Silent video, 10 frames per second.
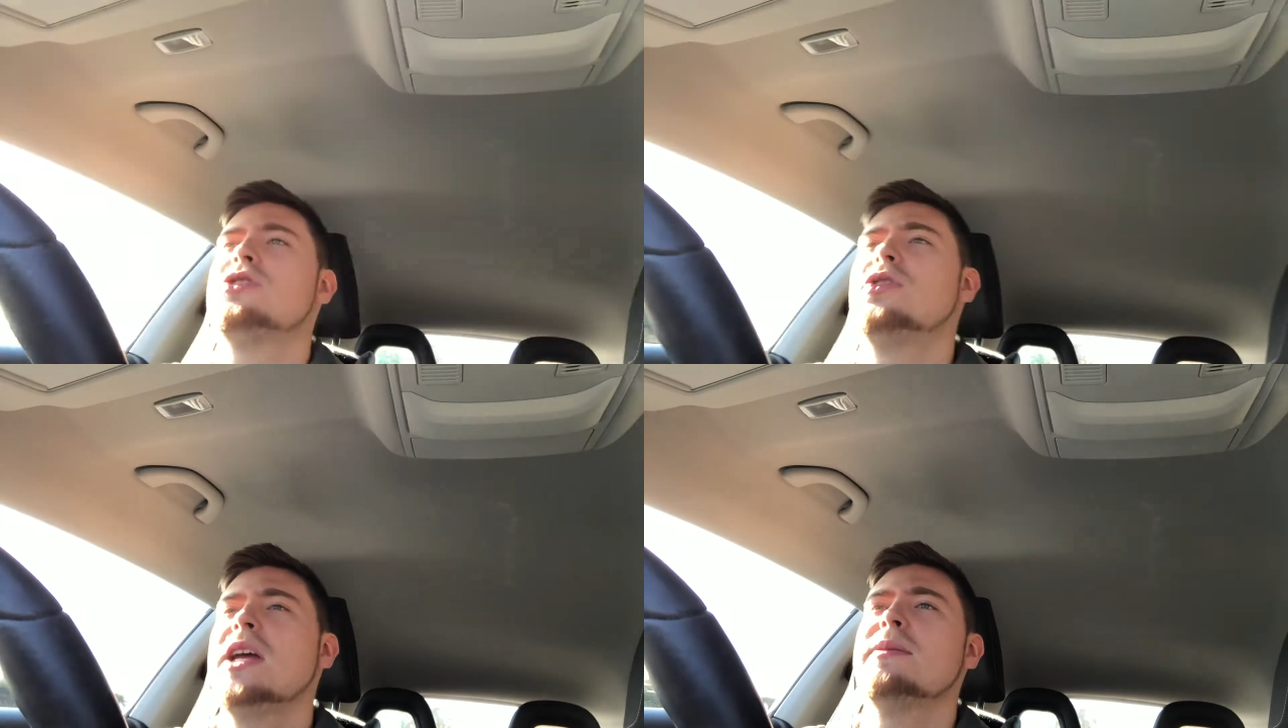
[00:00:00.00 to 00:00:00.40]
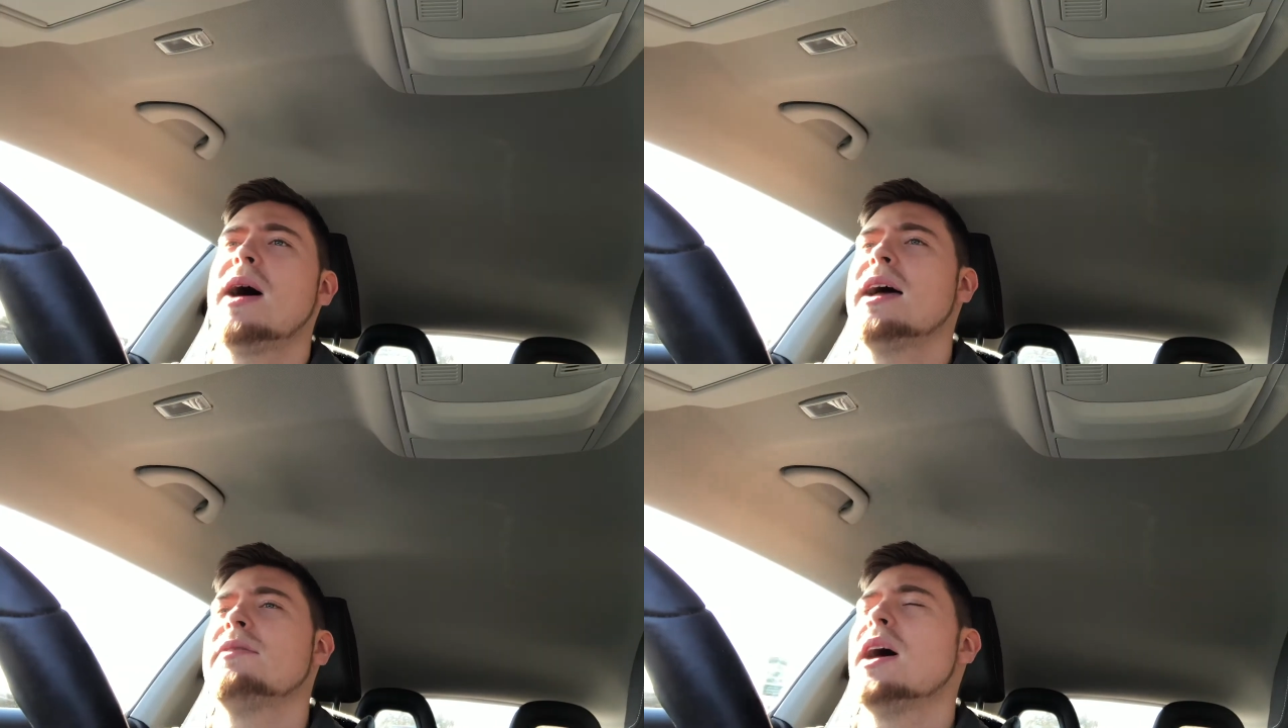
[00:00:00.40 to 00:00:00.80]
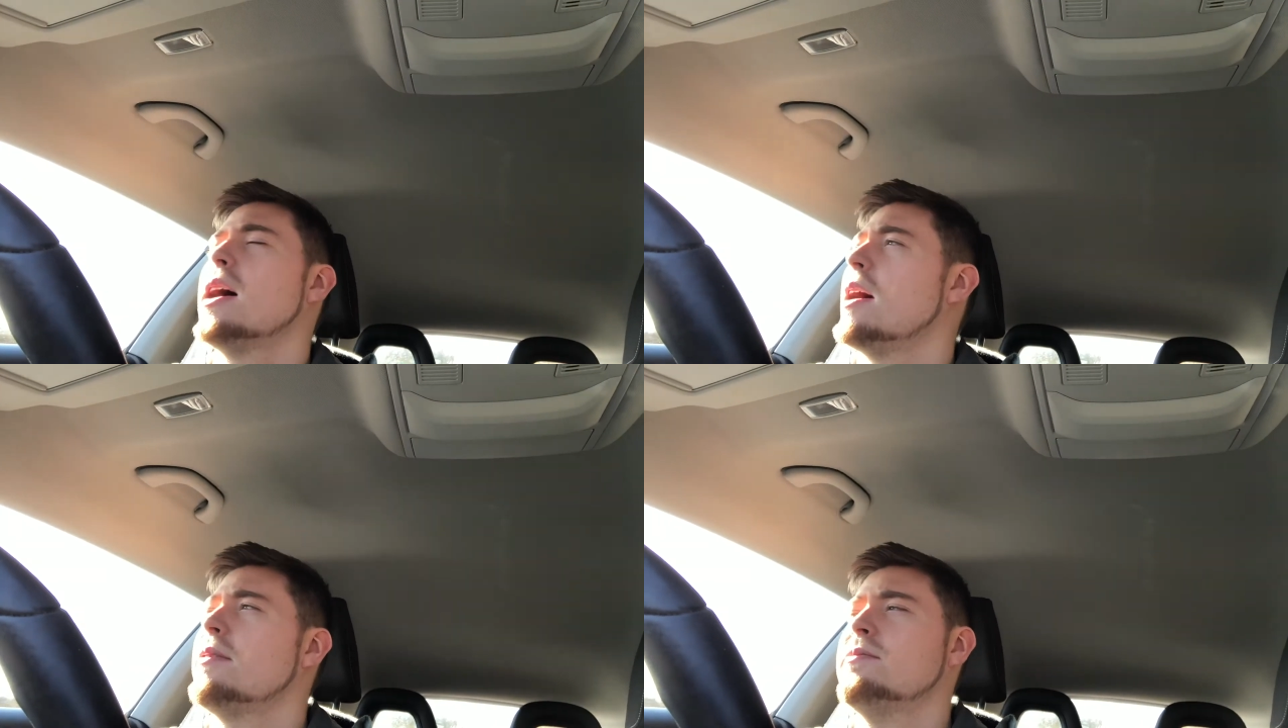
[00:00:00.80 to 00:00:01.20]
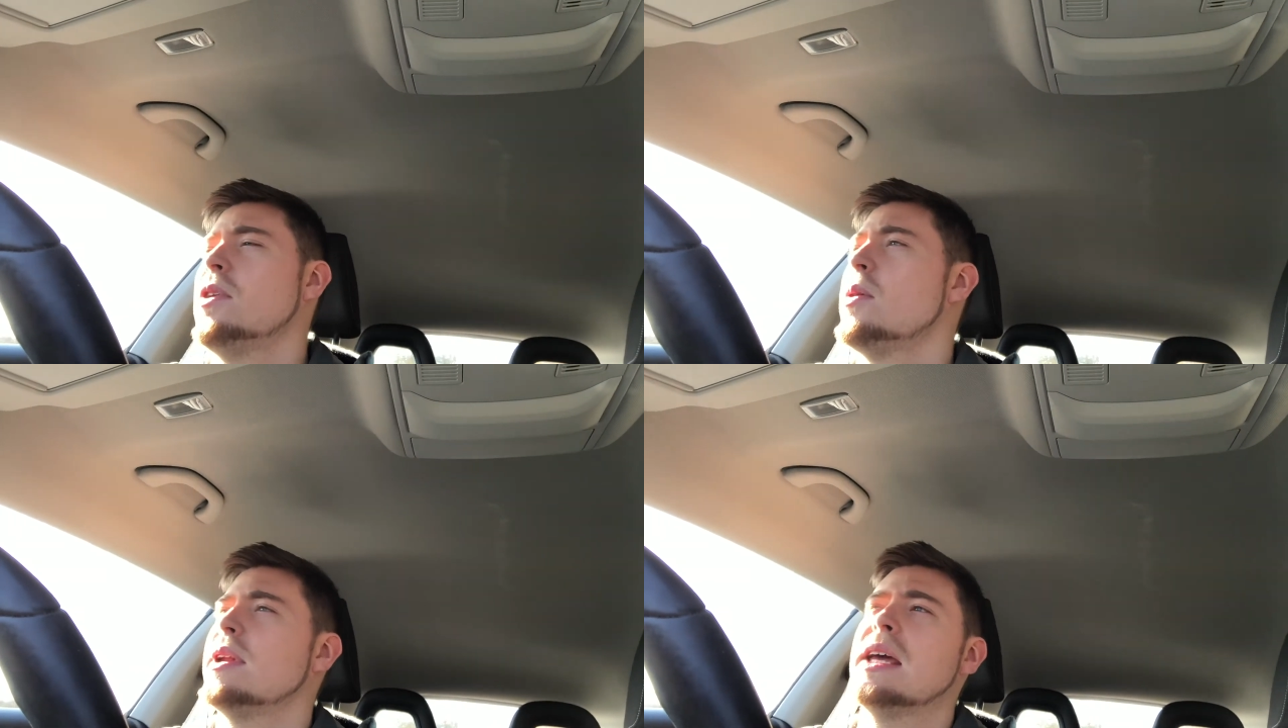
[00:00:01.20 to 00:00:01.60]
dream, I haven't, I, have
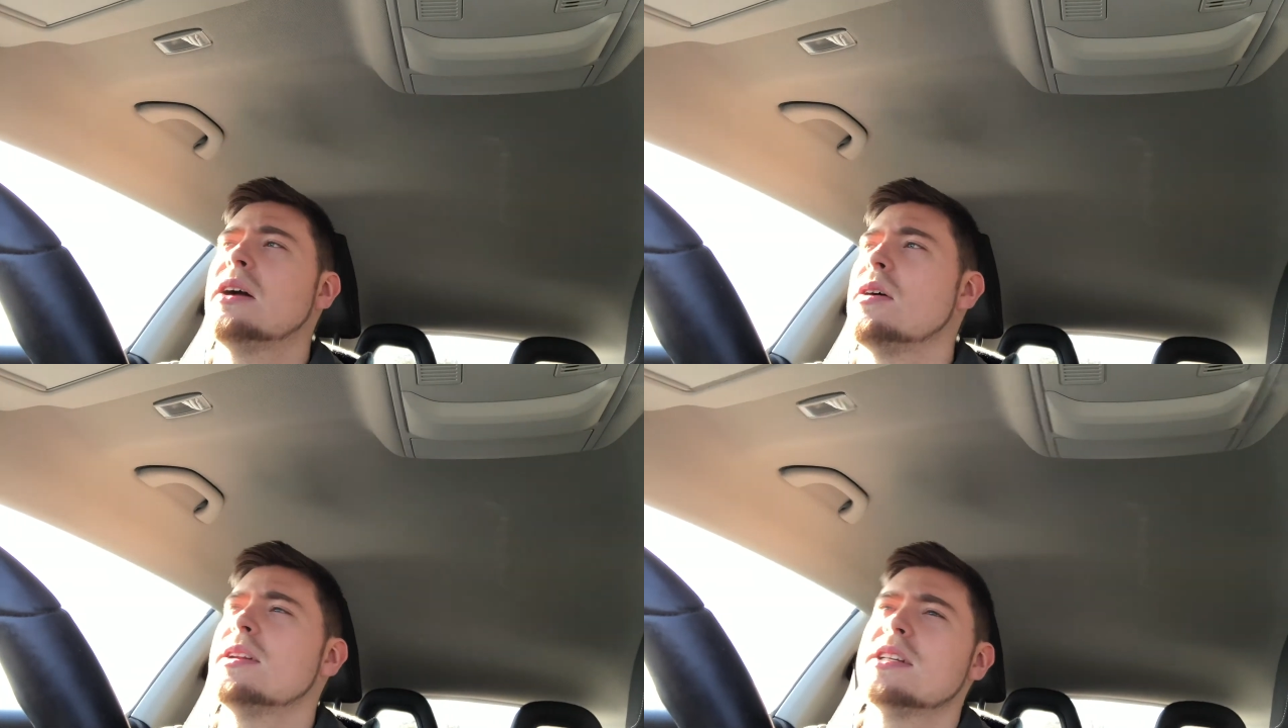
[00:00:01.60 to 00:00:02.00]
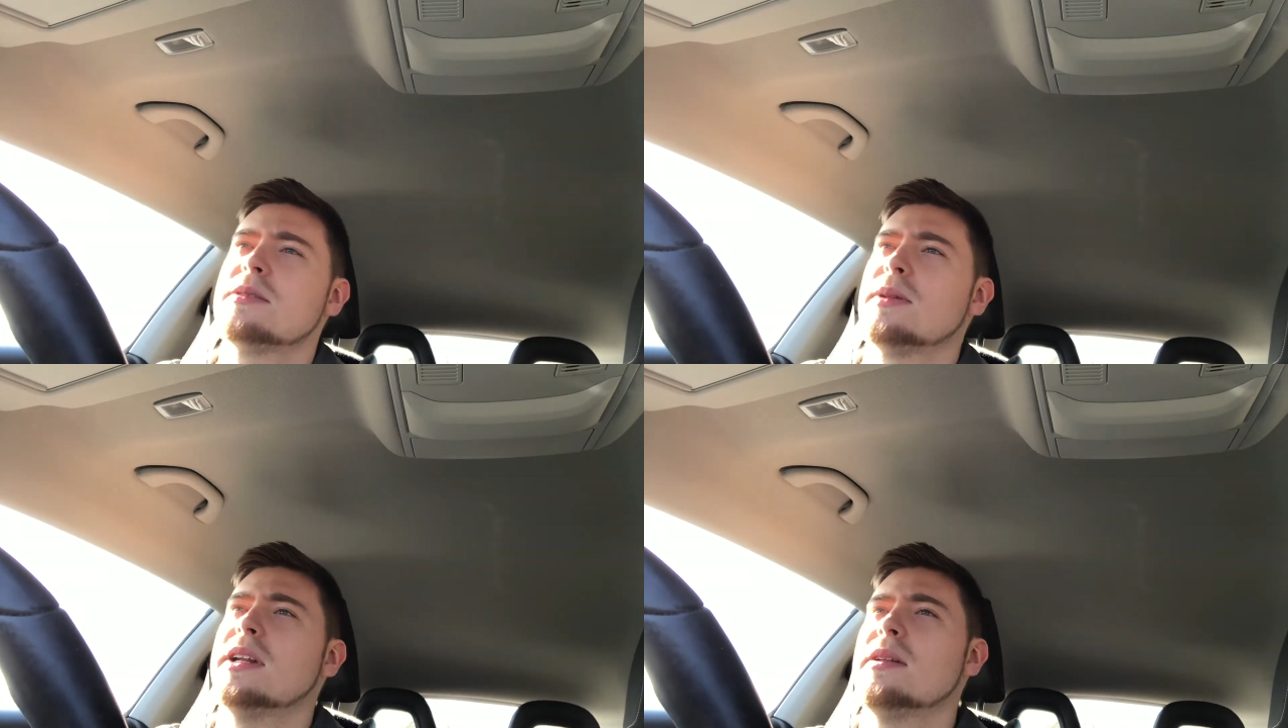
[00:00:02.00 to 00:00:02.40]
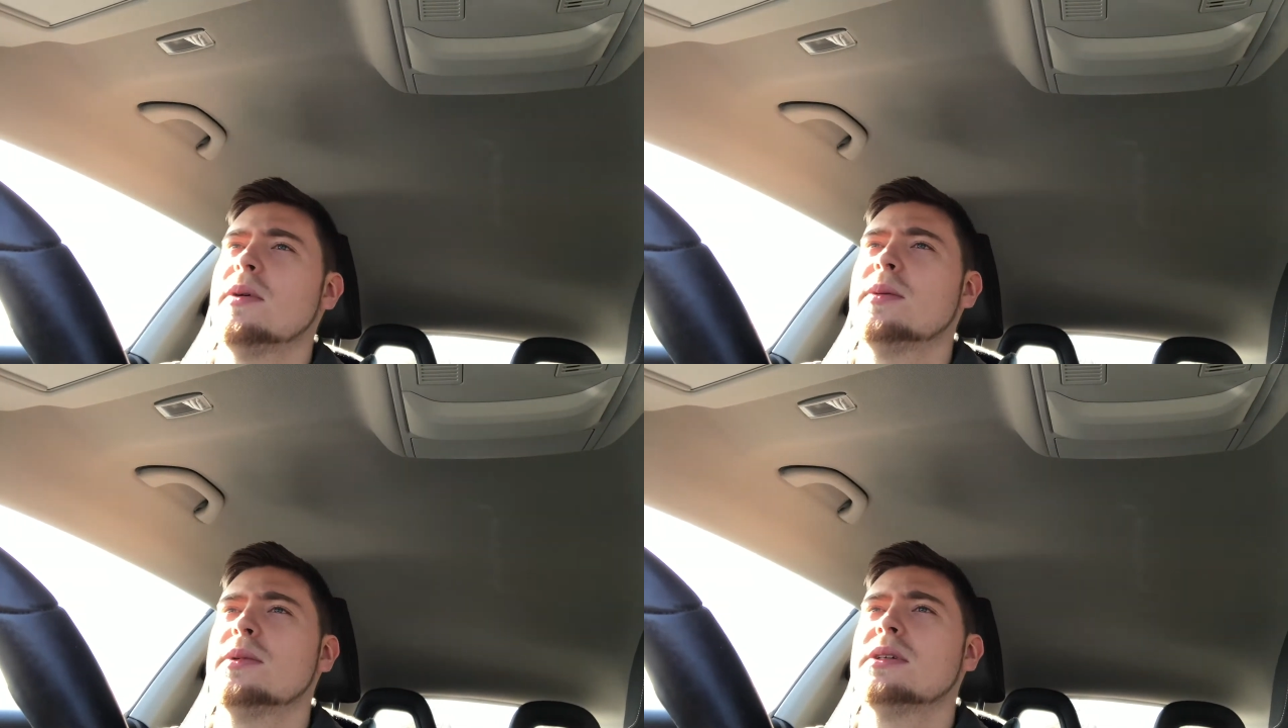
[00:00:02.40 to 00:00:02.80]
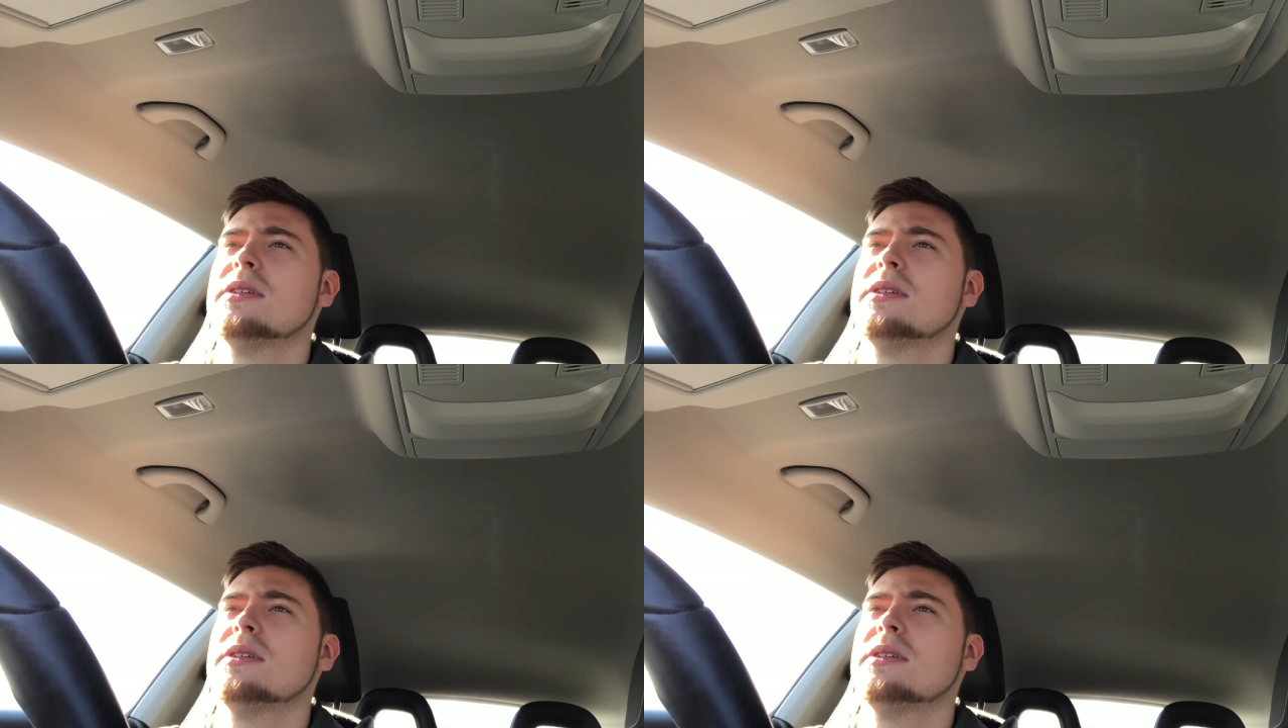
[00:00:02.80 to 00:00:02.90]
nowhere near got the discipline at the moment.